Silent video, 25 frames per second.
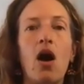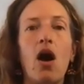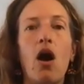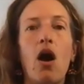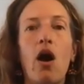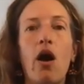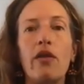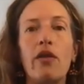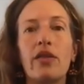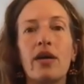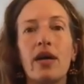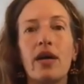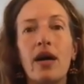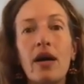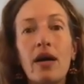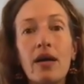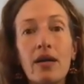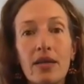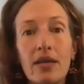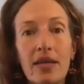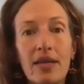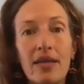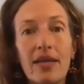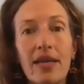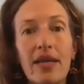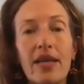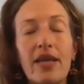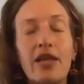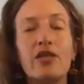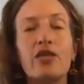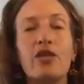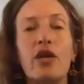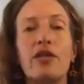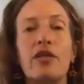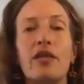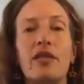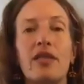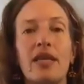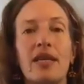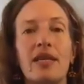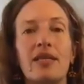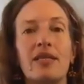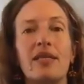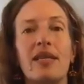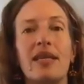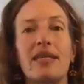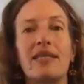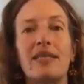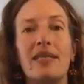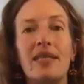all the ugliness, all the things
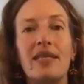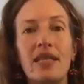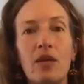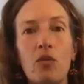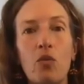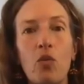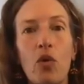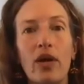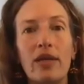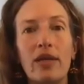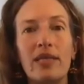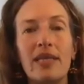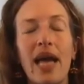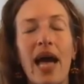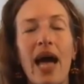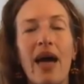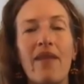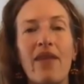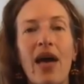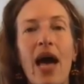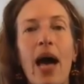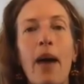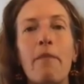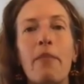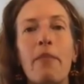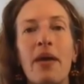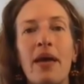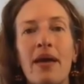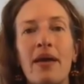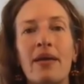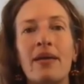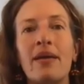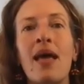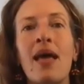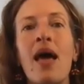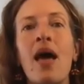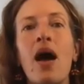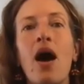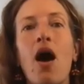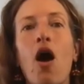that I didn't want to have happen,